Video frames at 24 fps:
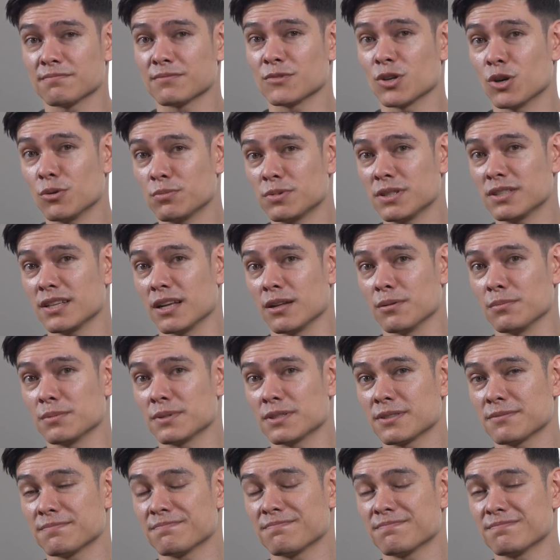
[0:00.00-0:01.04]
Hope this
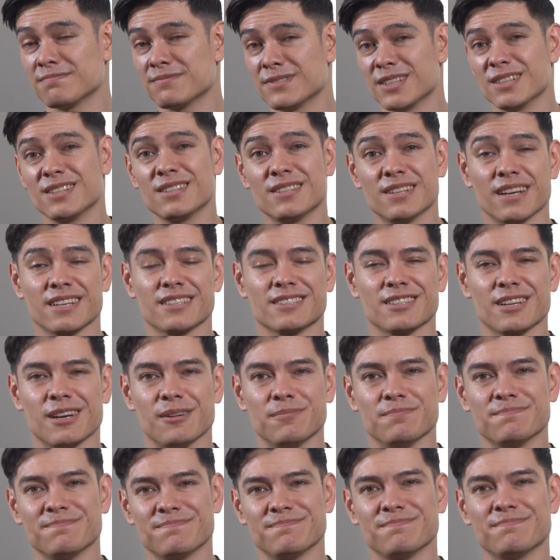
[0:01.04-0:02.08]
helps. Till the next
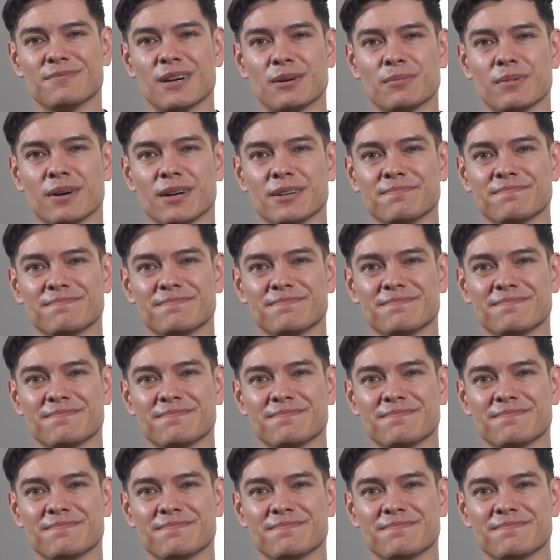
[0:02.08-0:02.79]
time. Bye bye.